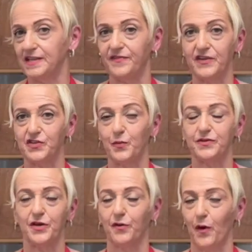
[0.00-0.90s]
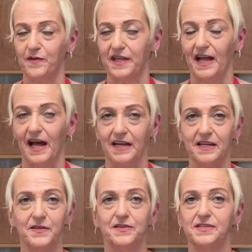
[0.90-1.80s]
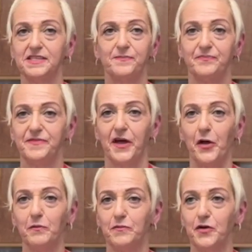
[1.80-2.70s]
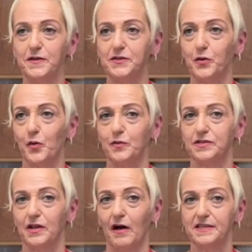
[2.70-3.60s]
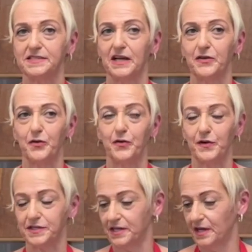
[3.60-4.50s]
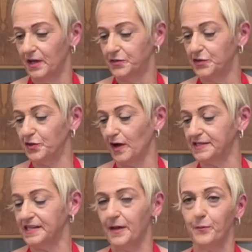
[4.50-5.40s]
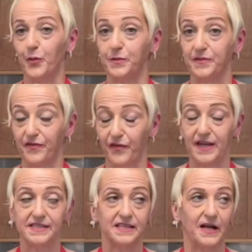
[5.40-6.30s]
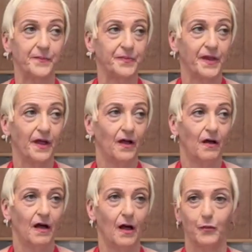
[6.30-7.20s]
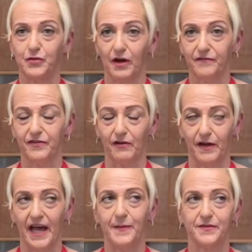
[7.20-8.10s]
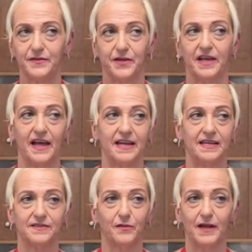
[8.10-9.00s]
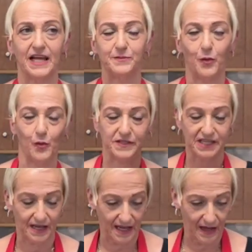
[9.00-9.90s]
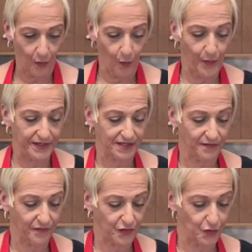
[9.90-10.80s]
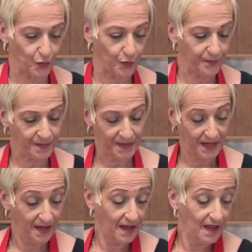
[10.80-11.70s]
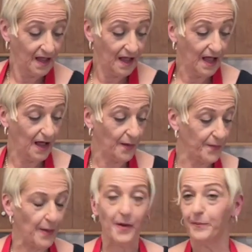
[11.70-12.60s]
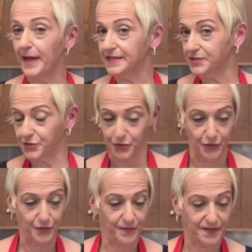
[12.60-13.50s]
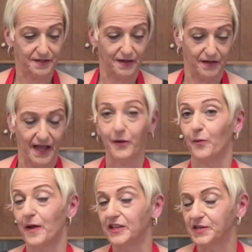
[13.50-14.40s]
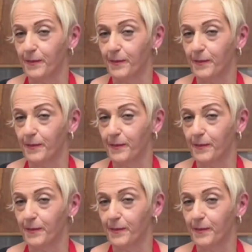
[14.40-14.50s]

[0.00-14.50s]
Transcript: And that's one way of, if you have an abundance of these vegetables you grow in the garden, just, you know, use your dicer unit to dice and put them in the freezer, which I've heaps of zucchinis for last week or winter for sure.